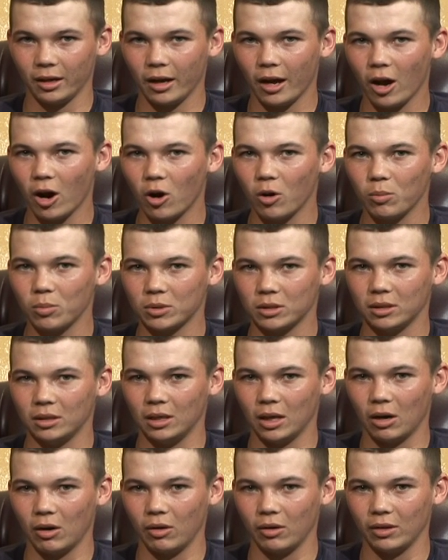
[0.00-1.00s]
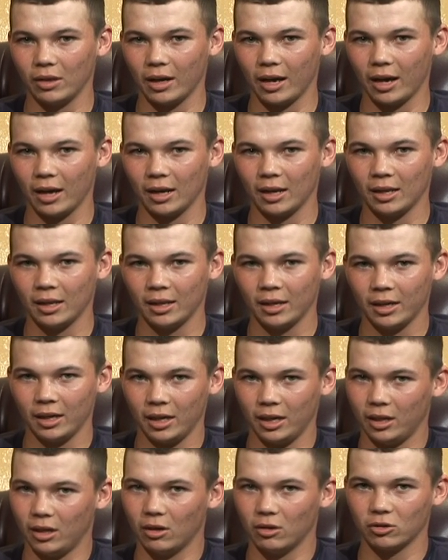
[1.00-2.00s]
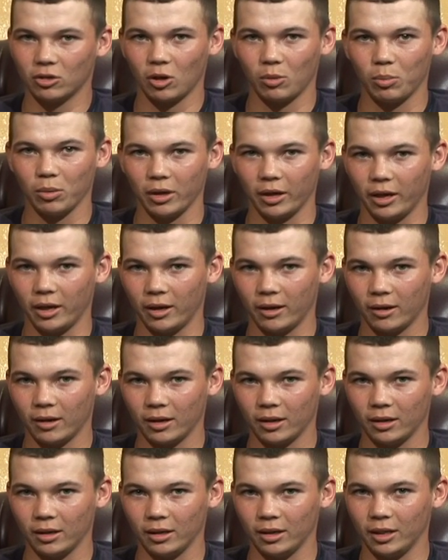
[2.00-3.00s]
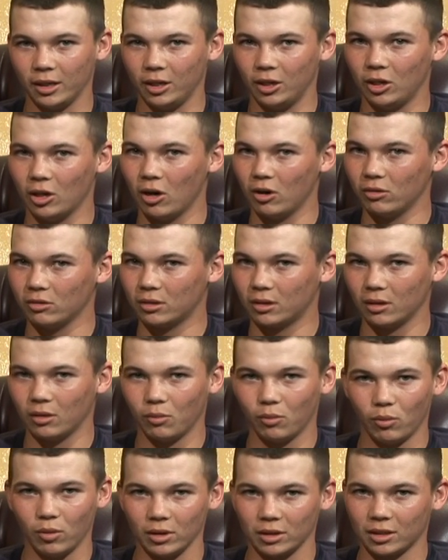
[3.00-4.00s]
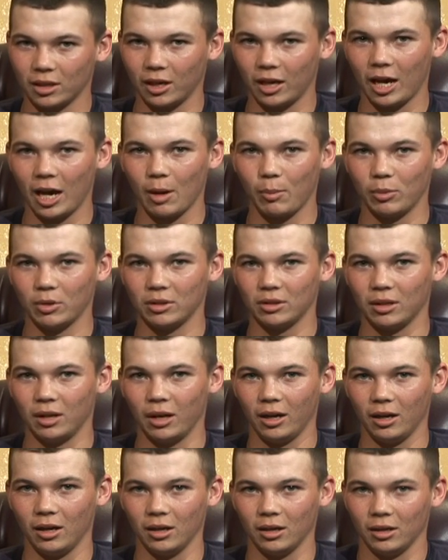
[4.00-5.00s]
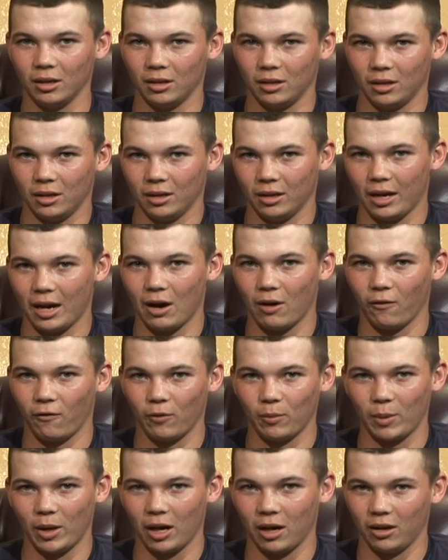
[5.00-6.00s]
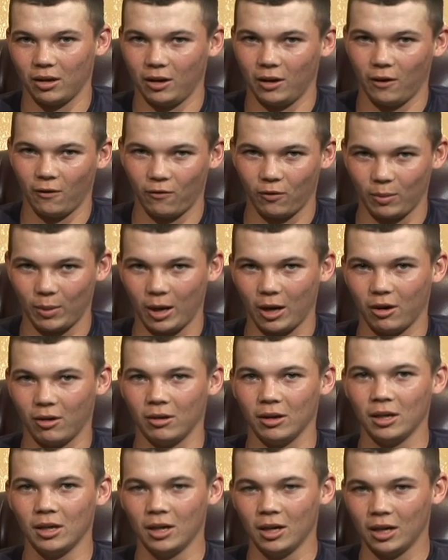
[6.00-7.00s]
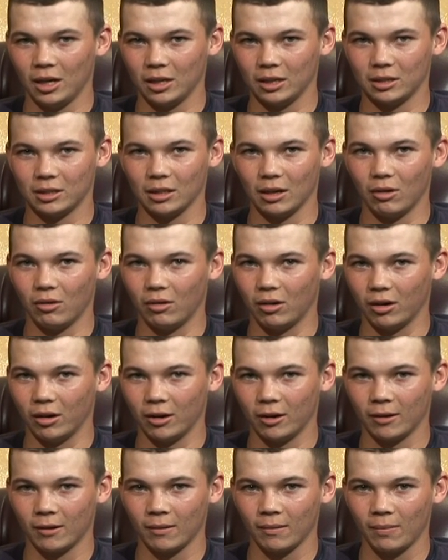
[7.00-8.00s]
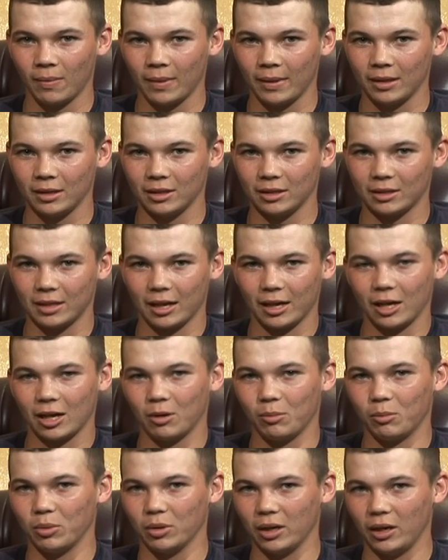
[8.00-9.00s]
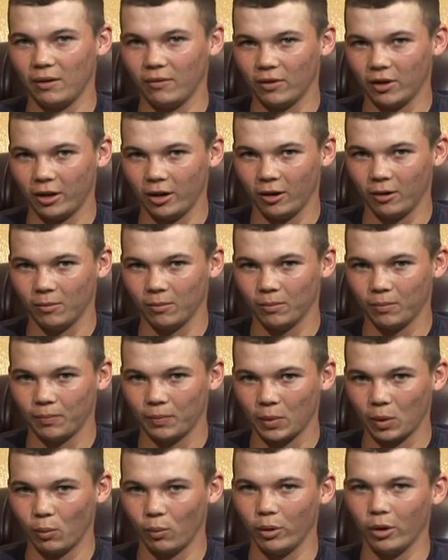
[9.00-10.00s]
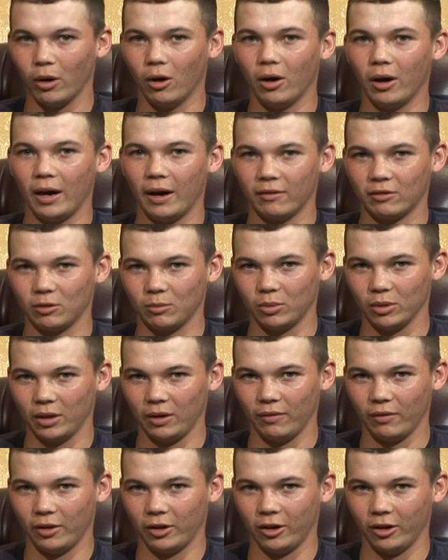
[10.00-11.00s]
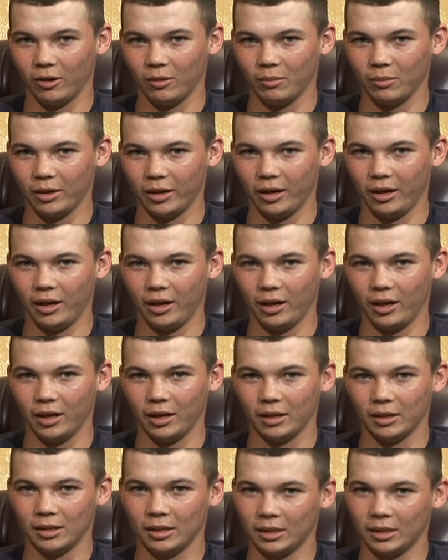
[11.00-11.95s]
helps knowing that He knows our plan. He knows what's going to happen today, an hour from now, a year from now, and so on. Just I got to believe in Him. We all have to believe in Him, and